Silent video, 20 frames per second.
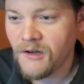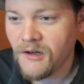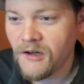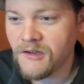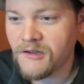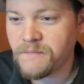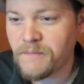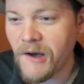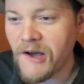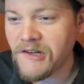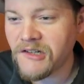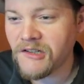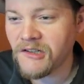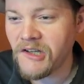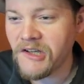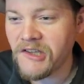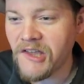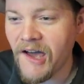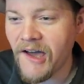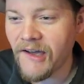
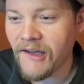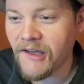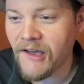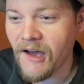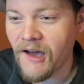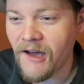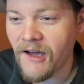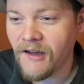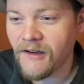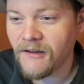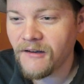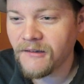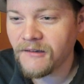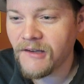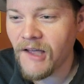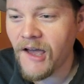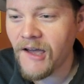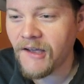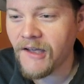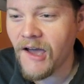Especially that guy.
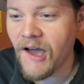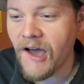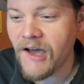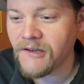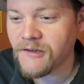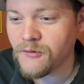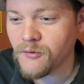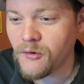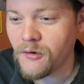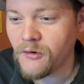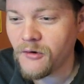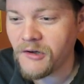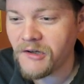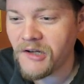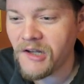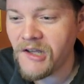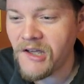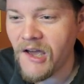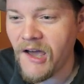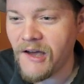That guy's
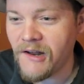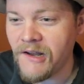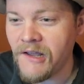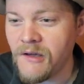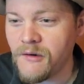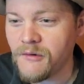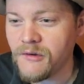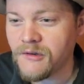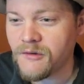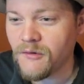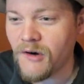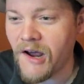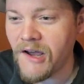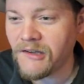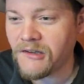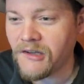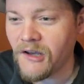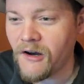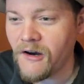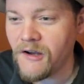ruined. He had he was
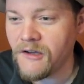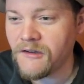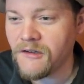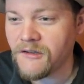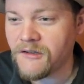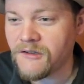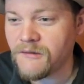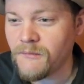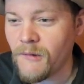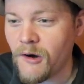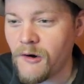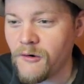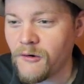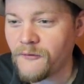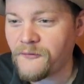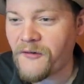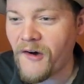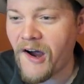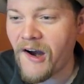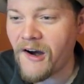right there in the
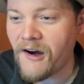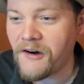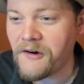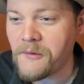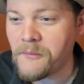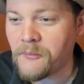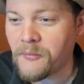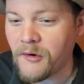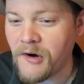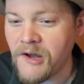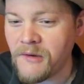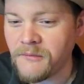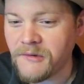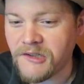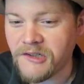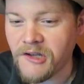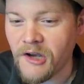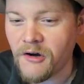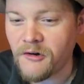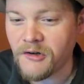smoke, fire, and
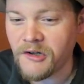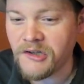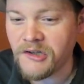brimstone